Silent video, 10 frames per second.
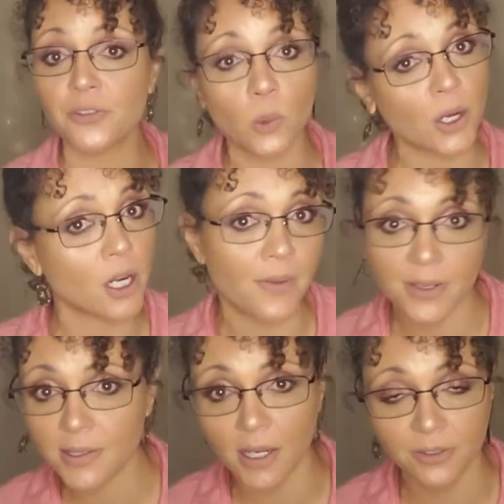if you're working on
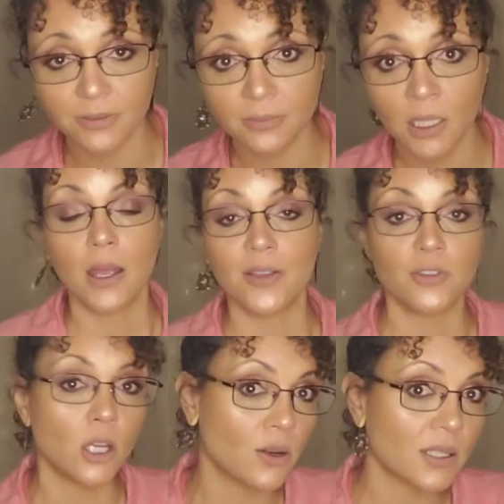this stuff. If
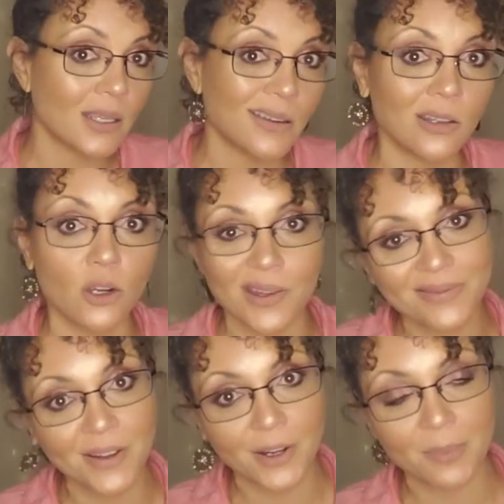you notice it and you're
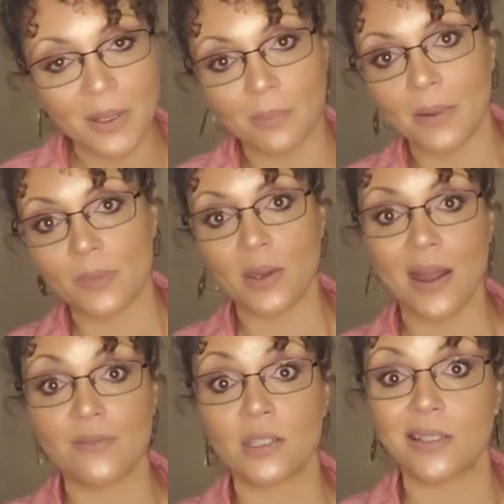in therapy and maybe you
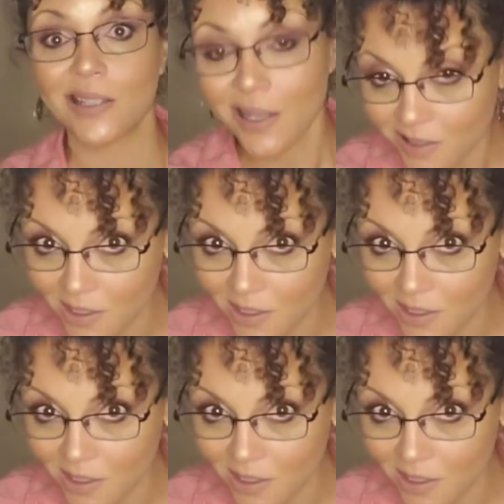haven't discussed